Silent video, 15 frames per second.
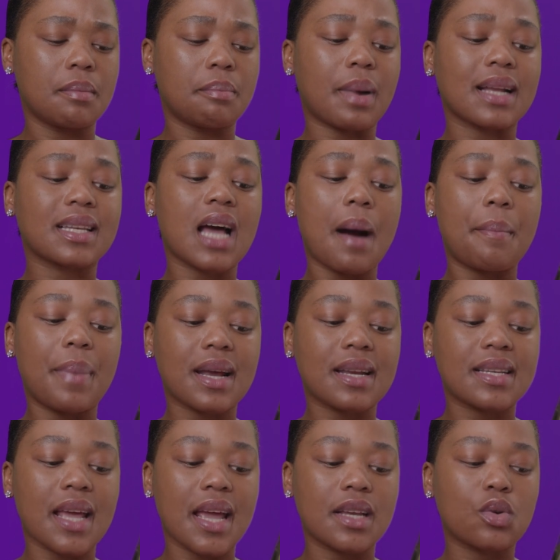but
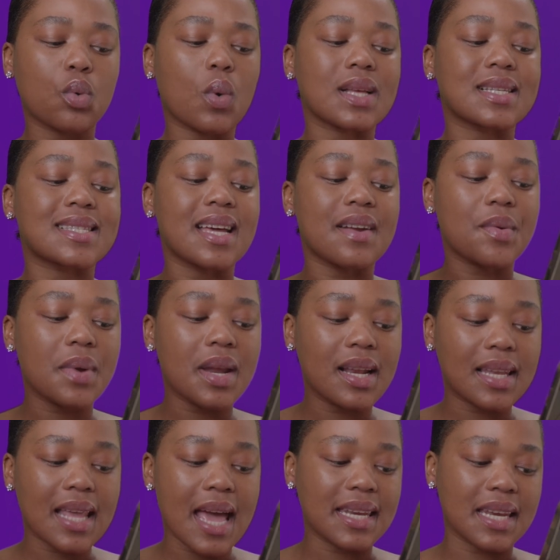apartheid was the
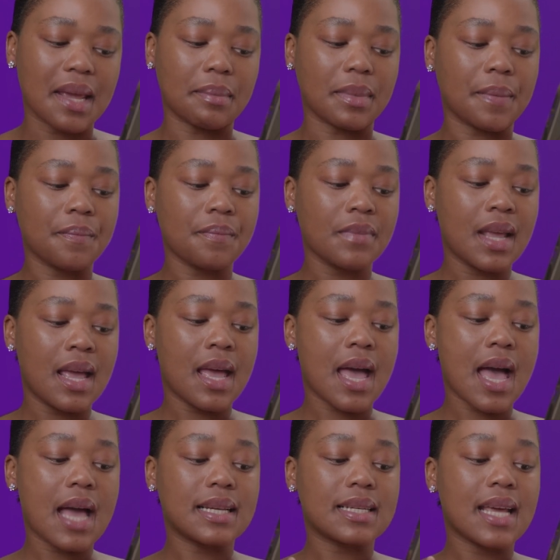real enemy.
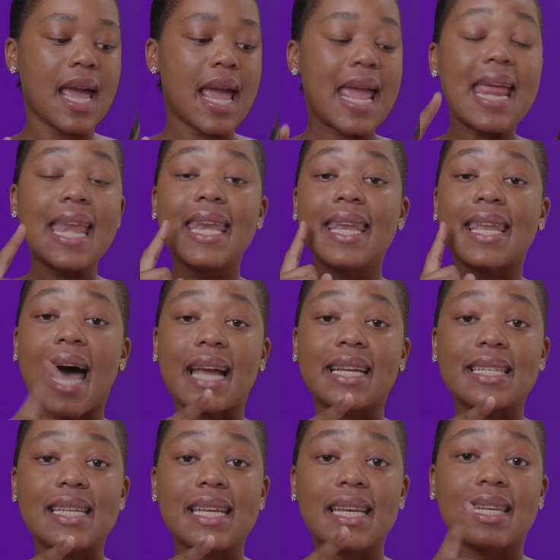And in
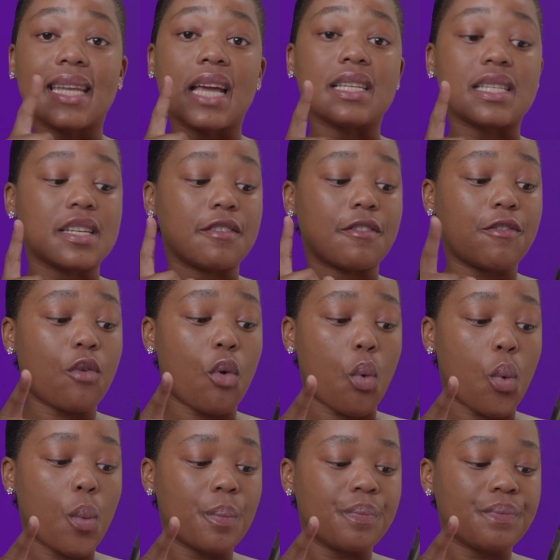1994,
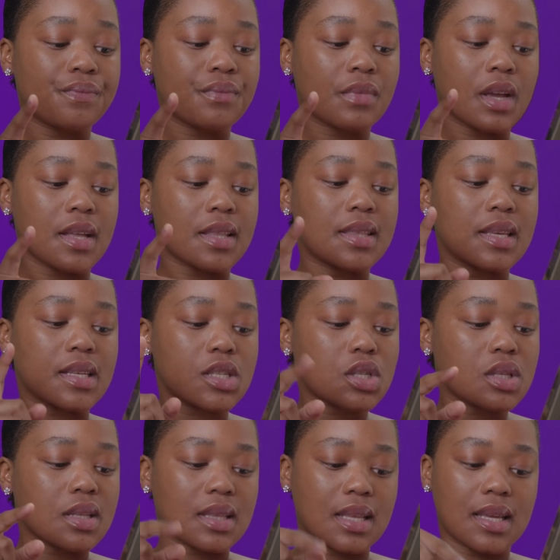
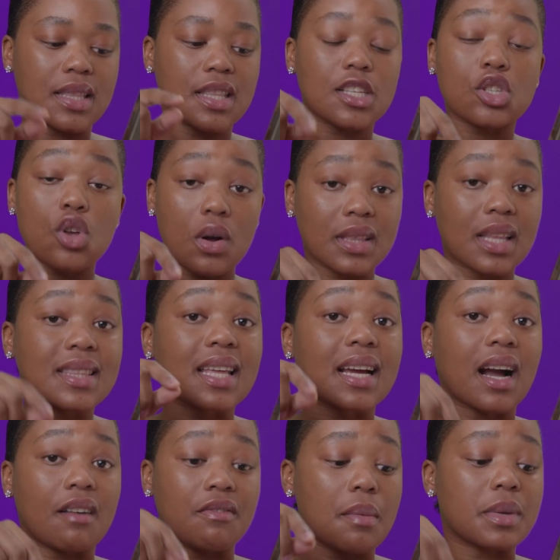the song that the
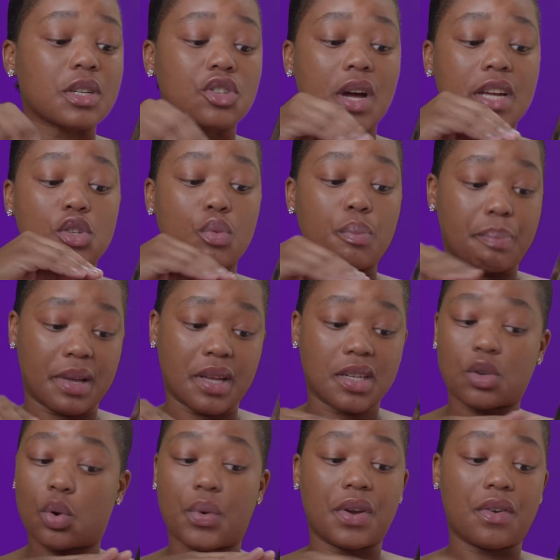government tried to ban
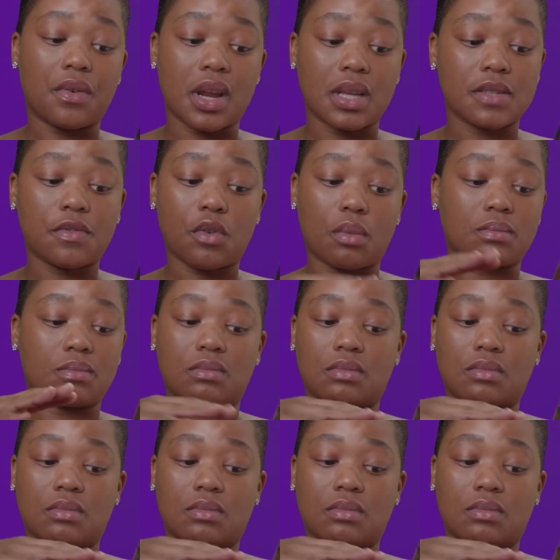or erase from